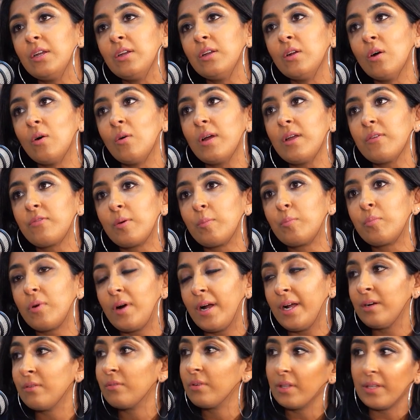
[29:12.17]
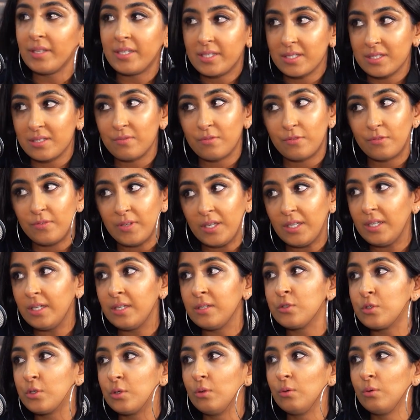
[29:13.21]
If a brand really doesn't fit
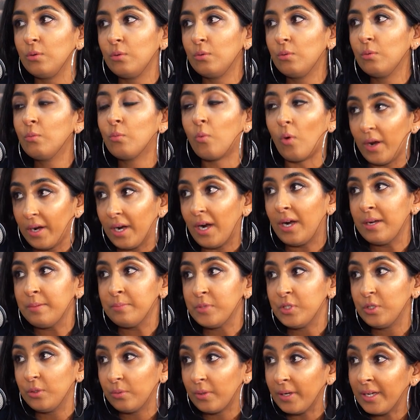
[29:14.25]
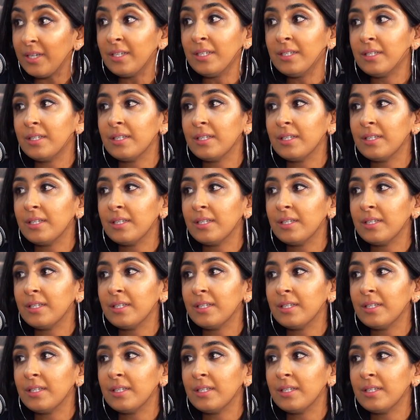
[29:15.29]
into what I'm doing,